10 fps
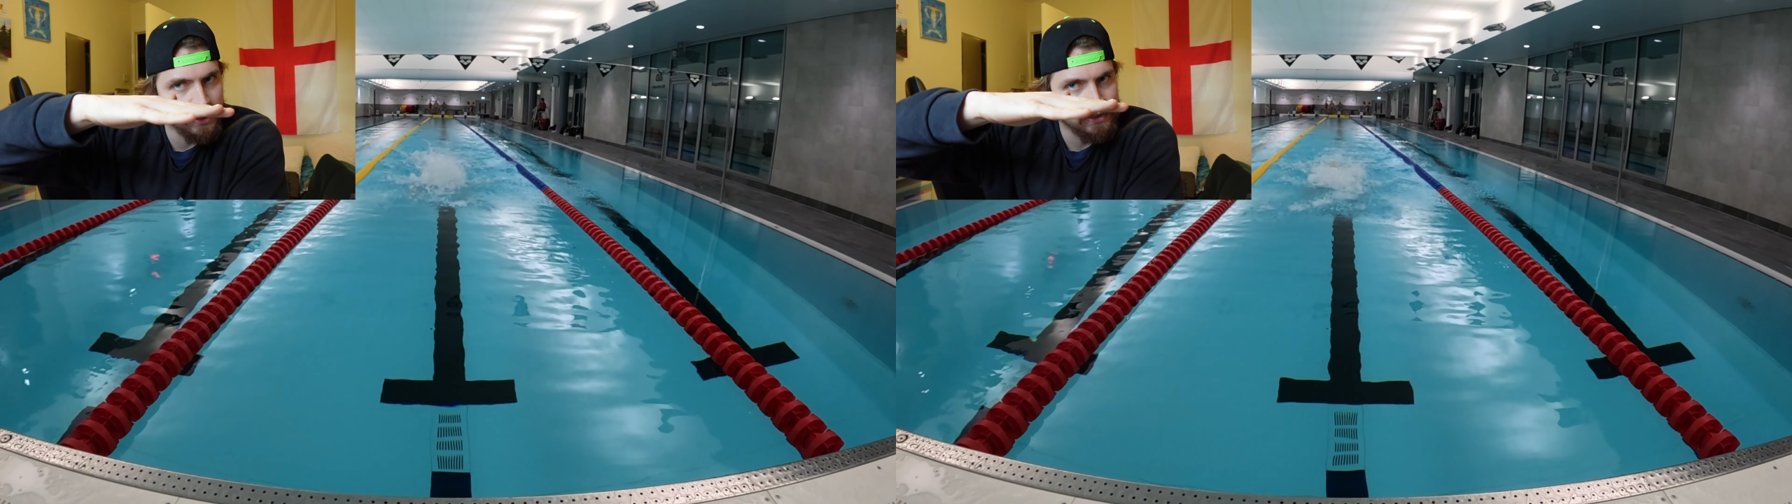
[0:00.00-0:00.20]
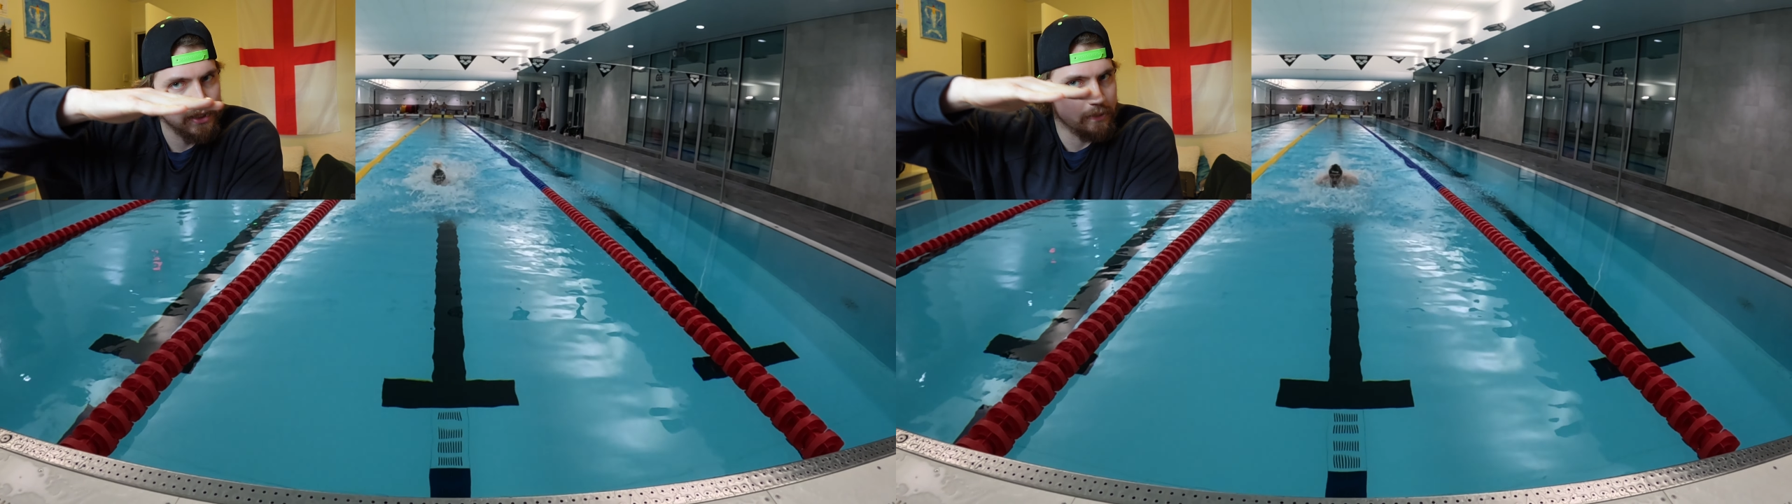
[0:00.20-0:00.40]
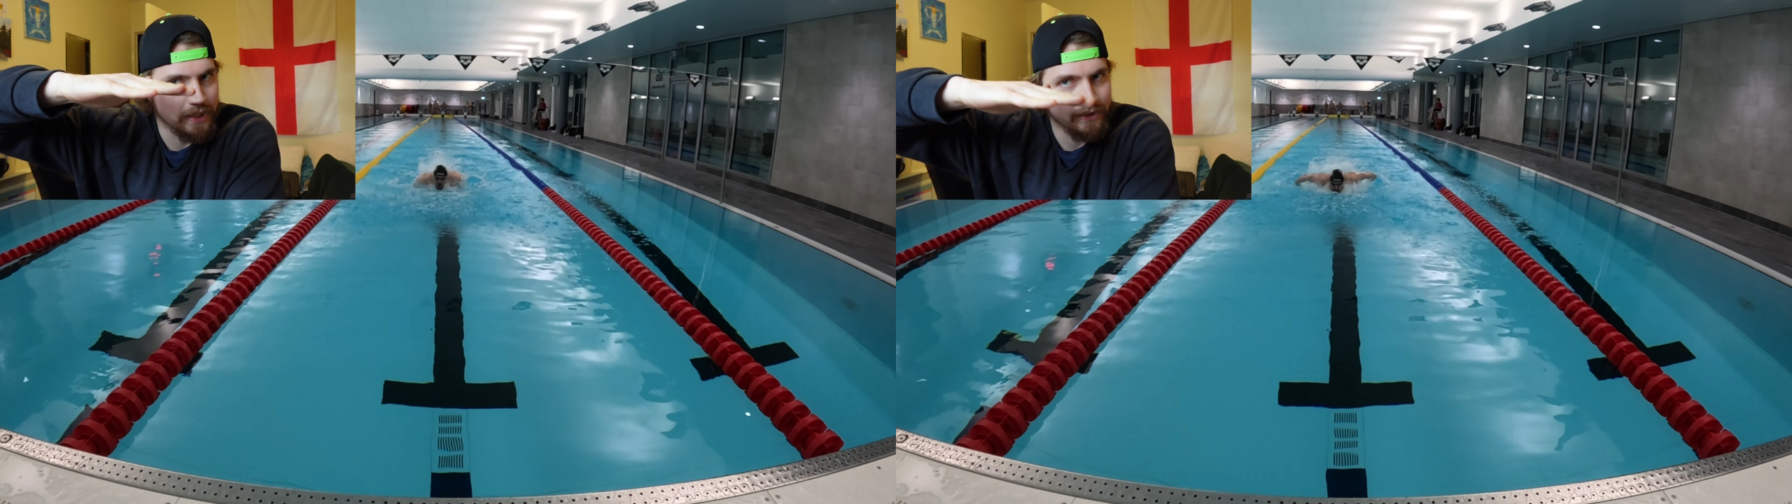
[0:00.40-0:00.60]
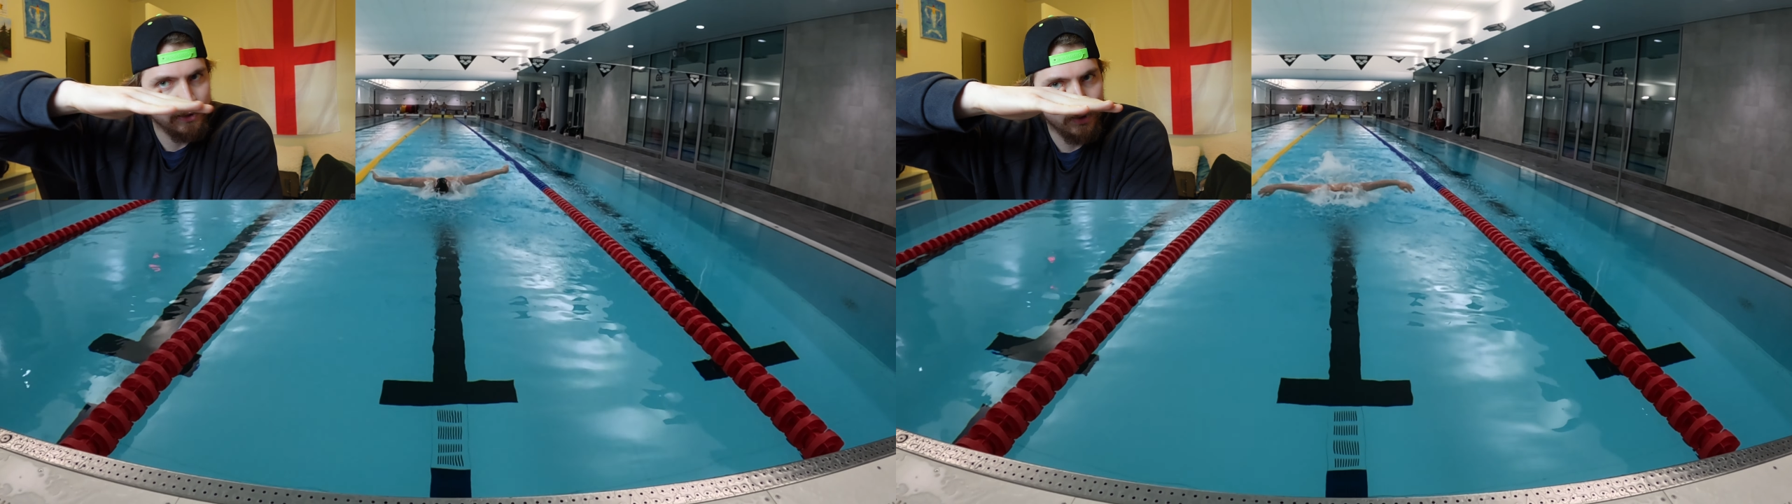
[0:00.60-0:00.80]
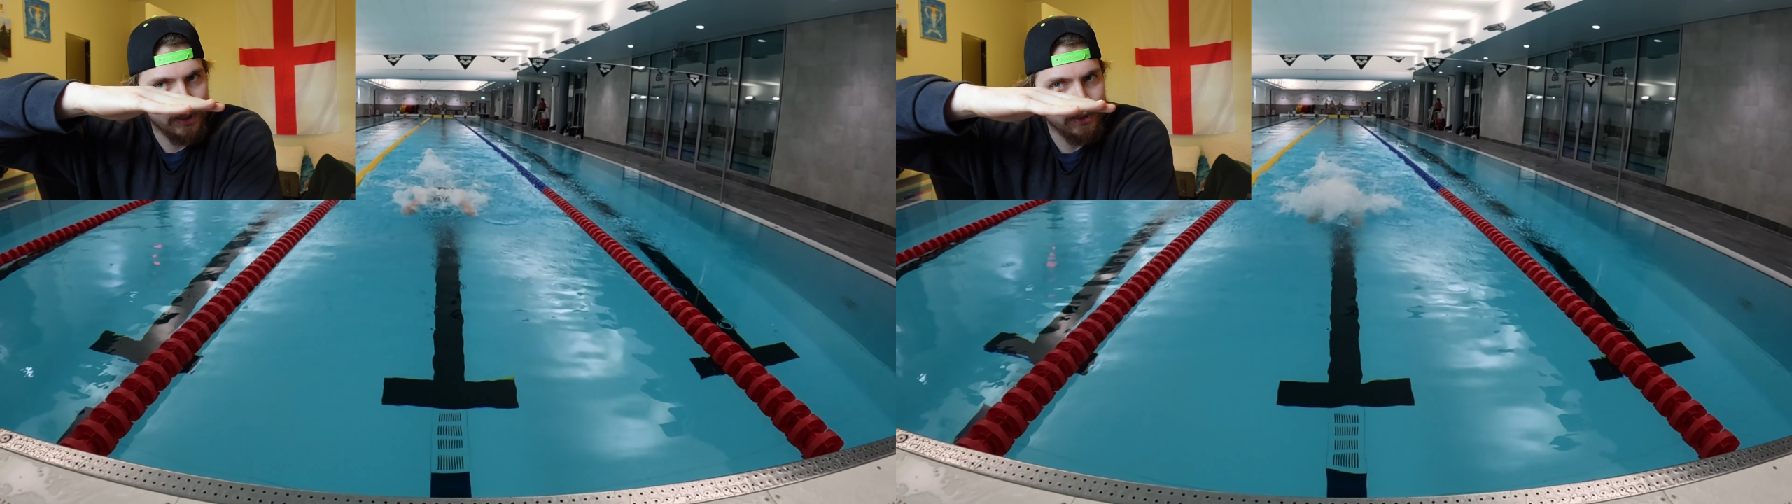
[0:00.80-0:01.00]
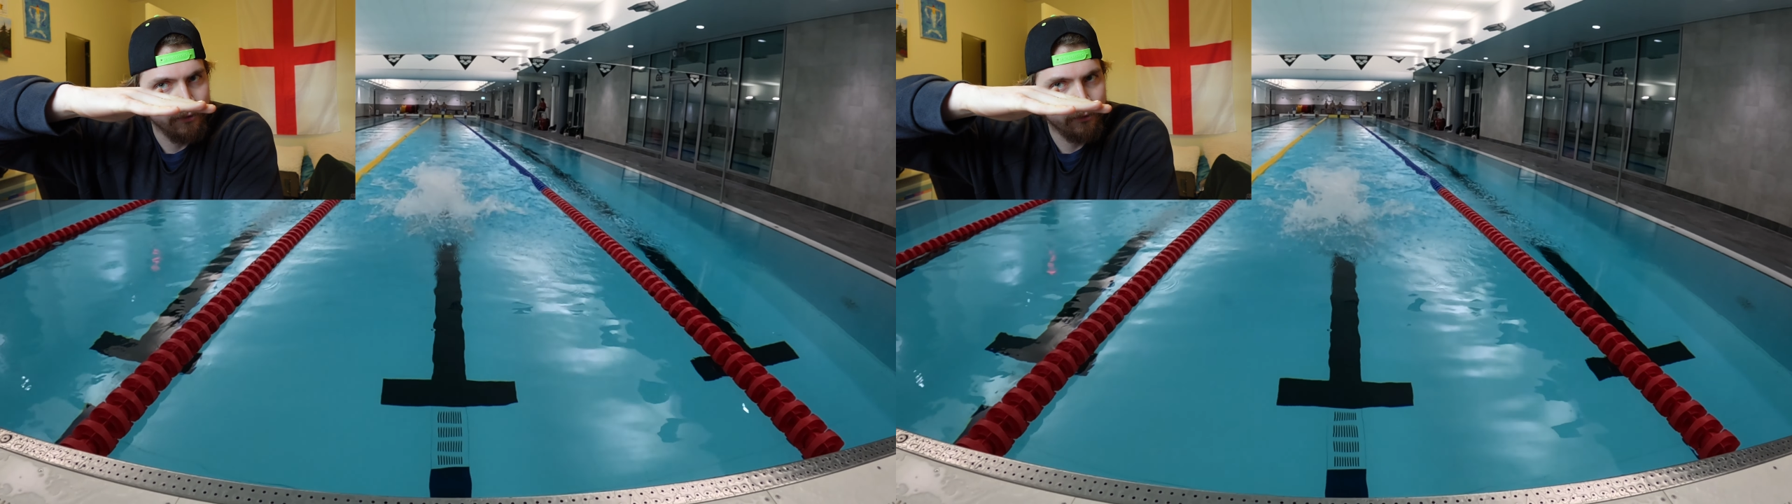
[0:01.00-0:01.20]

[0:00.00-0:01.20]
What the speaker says: instead of being kind of